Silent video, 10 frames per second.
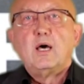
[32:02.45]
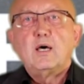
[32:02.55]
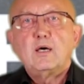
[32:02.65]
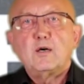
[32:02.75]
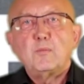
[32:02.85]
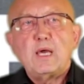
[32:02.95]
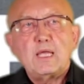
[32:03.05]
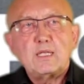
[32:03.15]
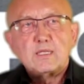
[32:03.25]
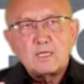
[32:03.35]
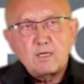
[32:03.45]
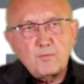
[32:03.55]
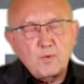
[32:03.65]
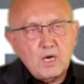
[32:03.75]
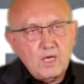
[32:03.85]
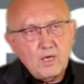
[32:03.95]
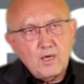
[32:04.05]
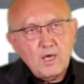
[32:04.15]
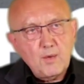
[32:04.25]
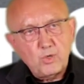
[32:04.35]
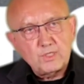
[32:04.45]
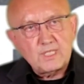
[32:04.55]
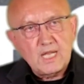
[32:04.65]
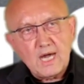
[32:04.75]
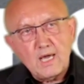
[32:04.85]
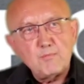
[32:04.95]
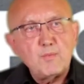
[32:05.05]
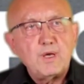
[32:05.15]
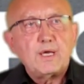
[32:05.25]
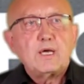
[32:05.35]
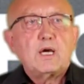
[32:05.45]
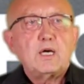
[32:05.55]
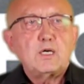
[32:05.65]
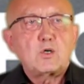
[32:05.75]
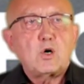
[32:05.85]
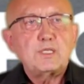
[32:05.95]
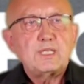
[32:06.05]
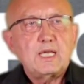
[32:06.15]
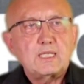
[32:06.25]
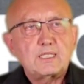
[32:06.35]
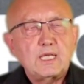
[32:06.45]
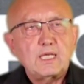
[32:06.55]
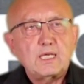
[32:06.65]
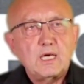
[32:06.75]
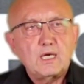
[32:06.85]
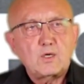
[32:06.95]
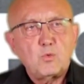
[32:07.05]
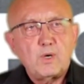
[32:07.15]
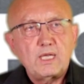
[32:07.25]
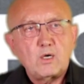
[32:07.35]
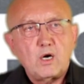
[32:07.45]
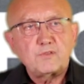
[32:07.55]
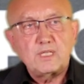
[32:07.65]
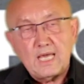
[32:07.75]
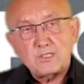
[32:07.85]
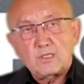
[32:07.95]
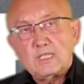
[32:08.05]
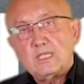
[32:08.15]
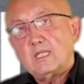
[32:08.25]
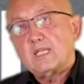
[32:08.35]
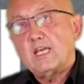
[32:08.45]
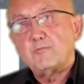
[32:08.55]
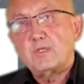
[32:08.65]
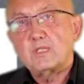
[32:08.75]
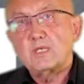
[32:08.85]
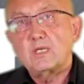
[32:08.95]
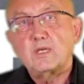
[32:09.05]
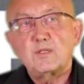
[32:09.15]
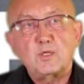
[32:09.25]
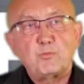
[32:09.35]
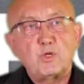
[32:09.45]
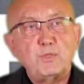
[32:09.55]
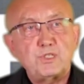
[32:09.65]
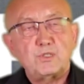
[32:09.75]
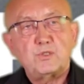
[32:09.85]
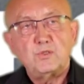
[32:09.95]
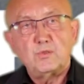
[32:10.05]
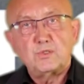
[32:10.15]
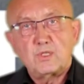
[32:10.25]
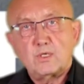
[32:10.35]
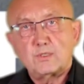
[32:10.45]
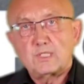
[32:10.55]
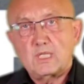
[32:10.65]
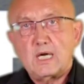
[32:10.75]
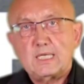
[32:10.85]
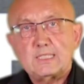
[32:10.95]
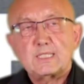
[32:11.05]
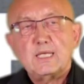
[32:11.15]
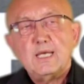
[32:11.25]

and a person I'm contacting quite often. Actually, he gave me the permission to use those slides.